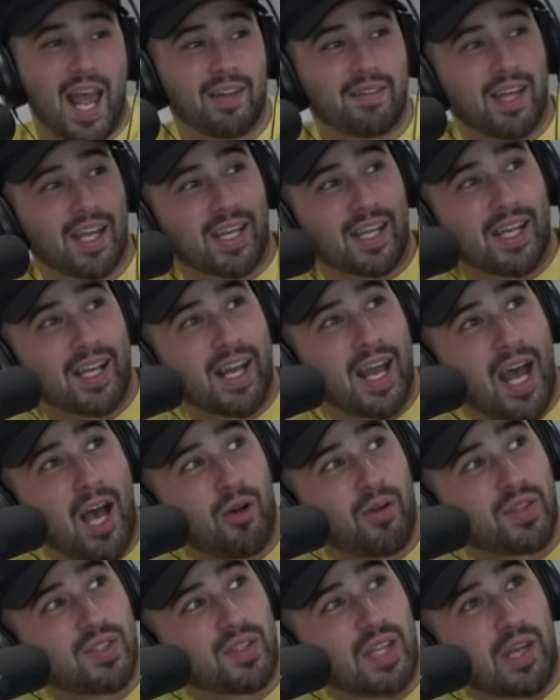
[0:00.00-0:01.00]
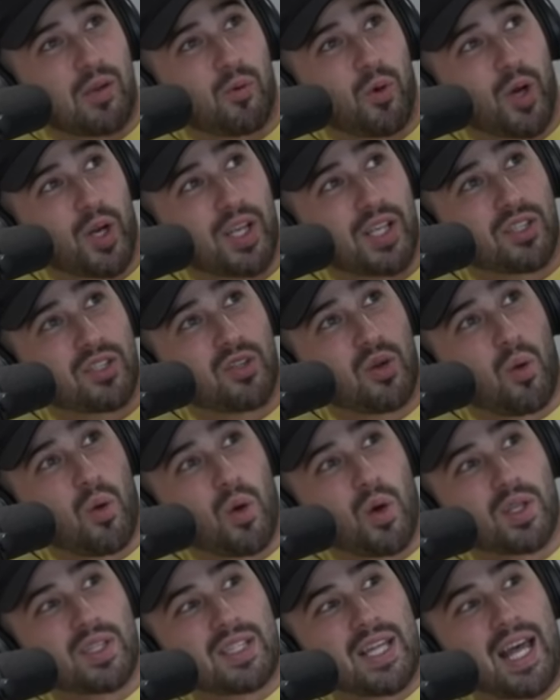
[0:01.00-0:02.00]
and like now it's like working
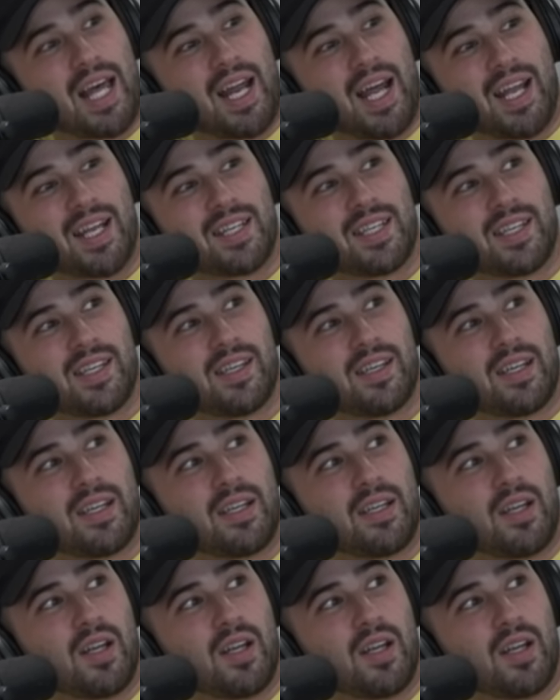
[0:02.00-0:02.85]
towards that idea.